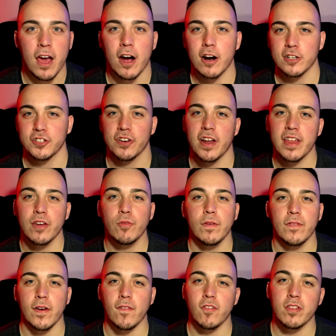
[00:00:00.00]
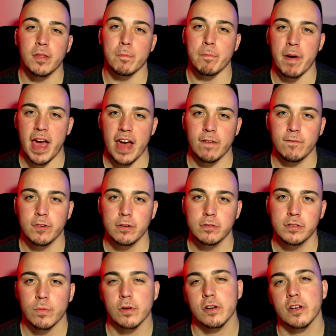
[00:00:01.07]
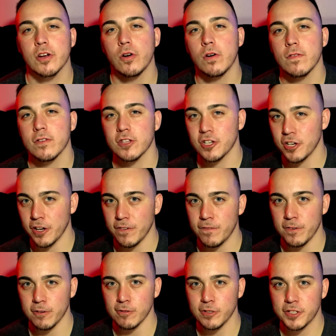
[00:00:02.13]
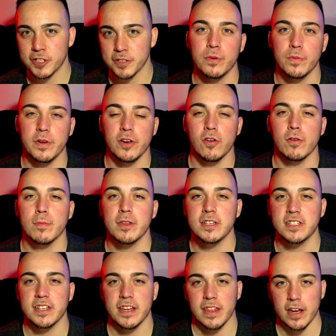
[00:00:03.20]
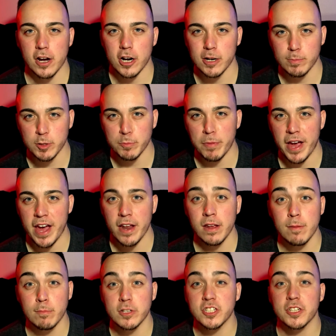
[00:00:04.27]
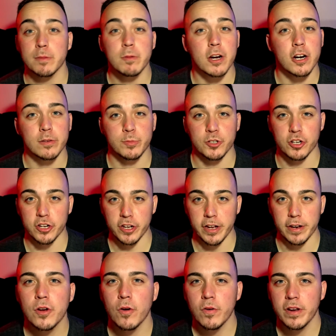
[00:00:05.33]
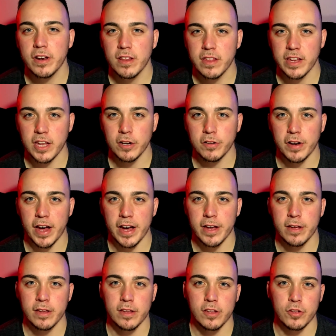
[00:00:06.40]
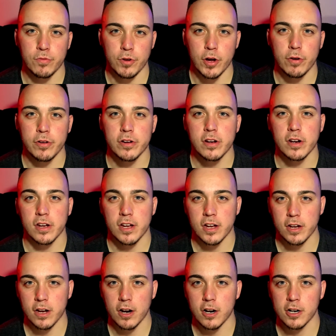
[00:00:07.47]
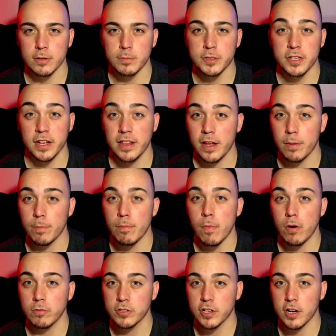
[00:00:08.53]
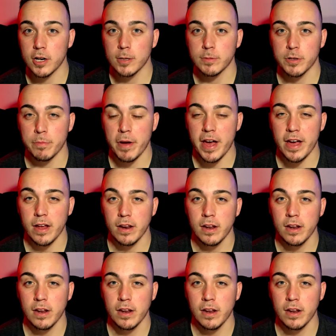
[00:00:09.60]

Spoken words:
Alright, so now that we've covered the bad foods, we're going to go over the good foods. We normally say that carbs are bad, but some carbs are good. Going into the keto diet, you know you're going to cut carbs, and that most carbs are bad.